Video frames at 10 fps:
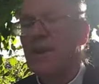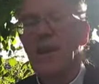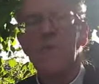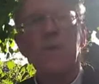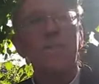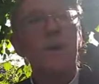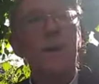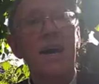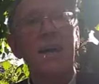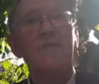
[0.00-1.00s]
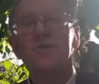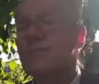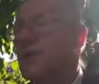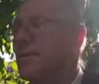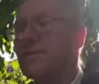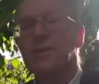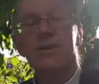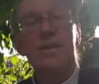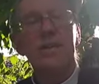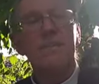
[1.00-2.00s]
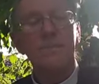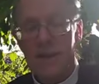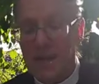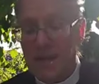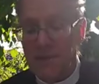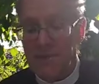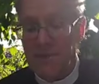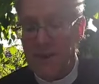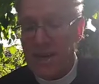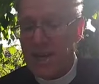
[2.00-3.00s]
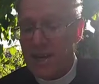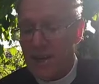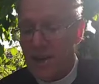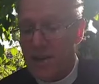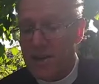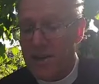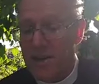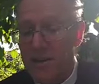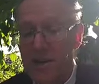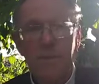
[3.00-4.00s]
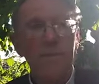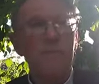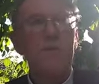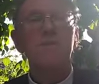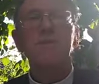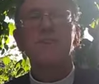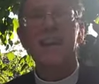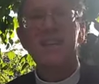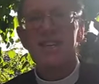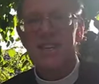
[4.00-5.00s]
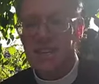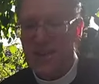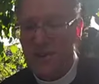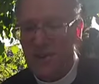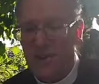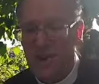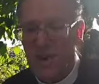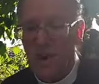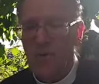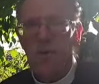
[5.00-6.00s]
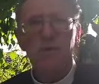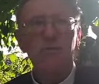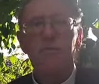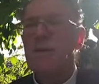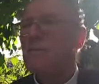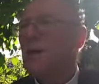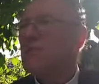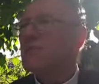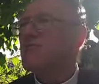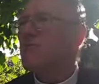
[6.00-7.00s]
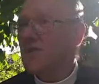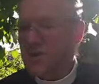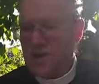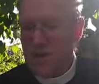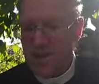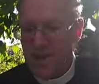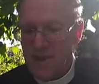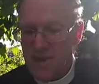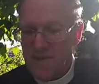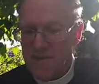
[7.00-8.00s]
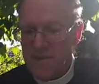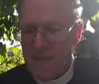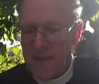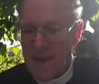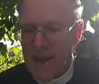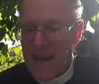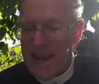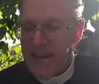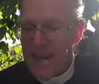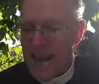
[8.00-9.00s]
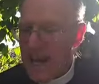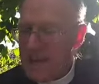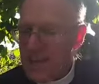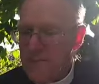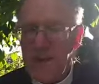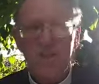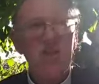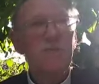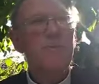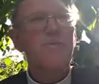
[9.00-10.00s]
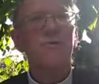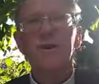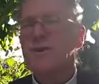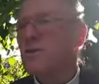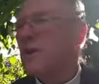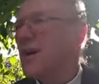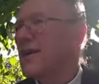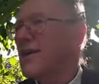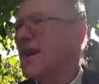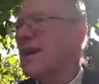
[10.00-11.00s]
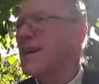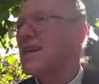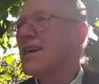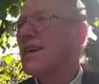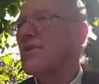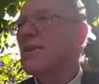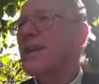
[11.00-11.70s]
if we behaved as people that didn't believe in God, but we pretended to, we would be most rotten. And to be superficial like that. Well,